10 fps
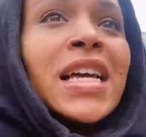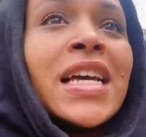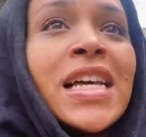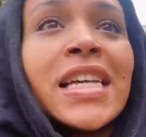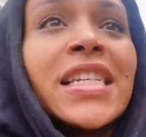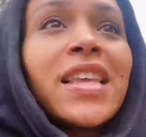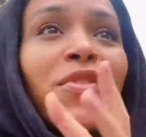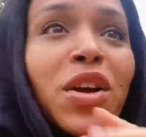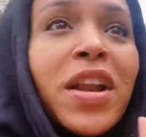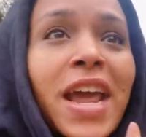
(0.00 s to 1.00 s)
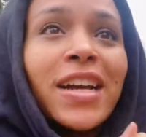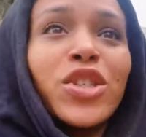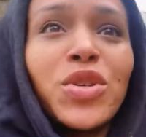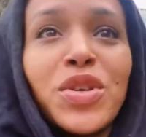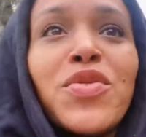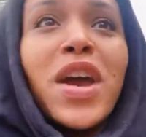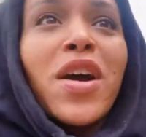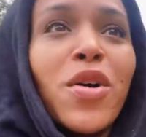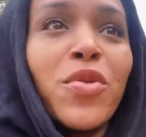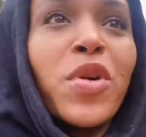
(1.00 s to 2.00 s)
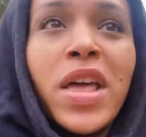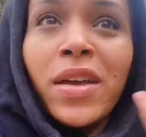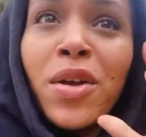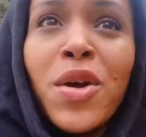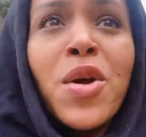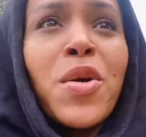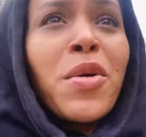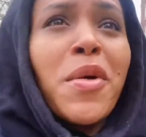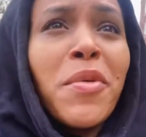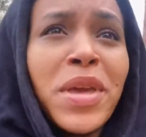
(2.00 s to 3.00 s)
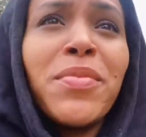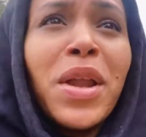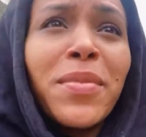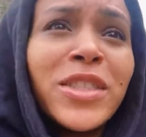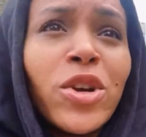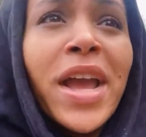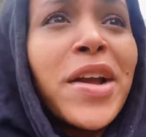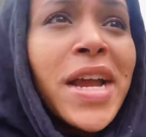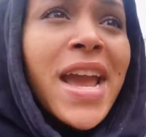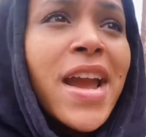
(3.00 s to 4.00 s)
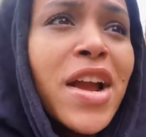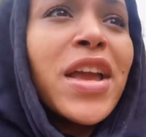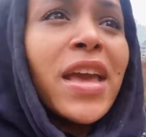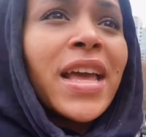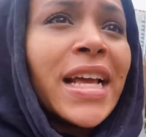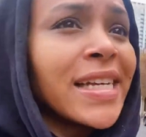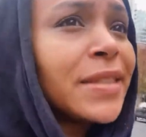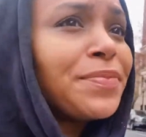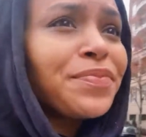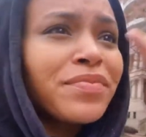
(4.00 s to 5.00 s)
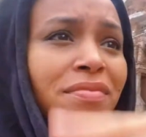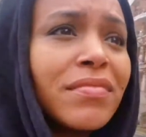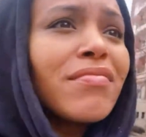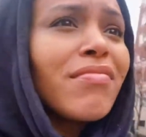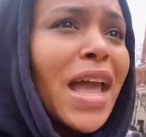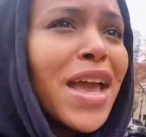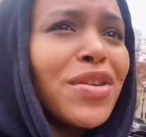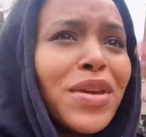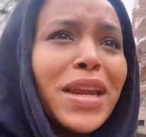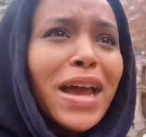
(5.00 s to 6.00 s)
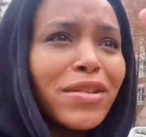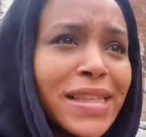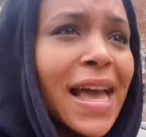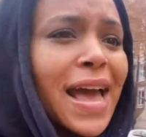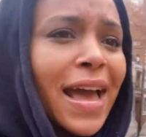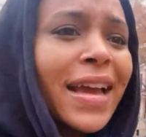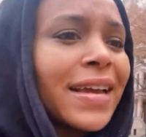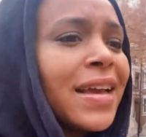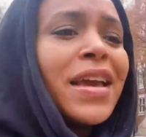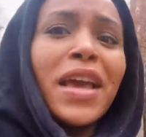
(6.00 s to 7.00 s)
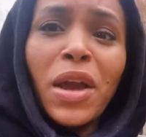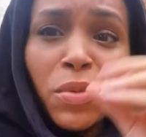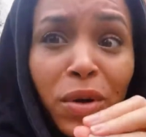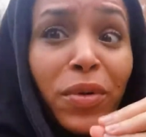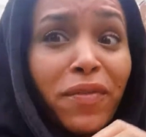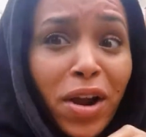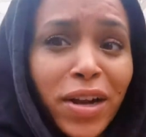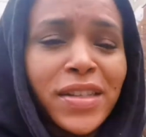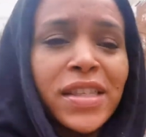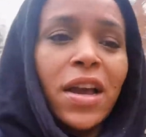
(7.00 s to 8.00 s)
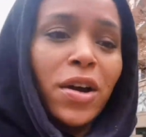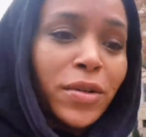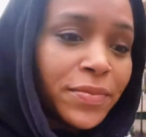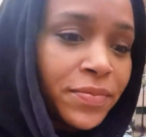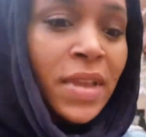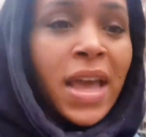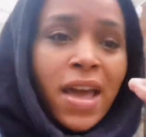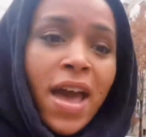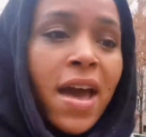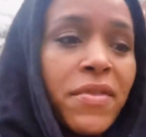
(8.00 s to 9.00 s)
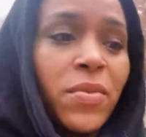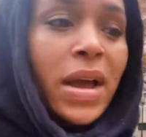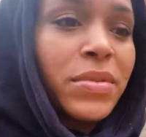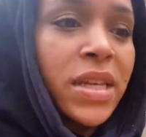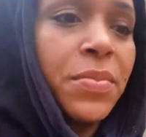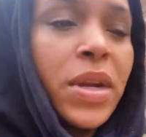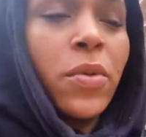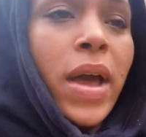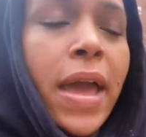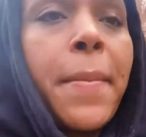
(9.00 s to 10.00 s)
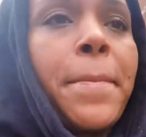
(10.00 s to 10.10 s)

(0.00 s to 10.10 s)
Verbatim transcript: Because if you're a natural, you know when you blow dry your hair and you get outside, it will revert. So have it wrapped up in a way.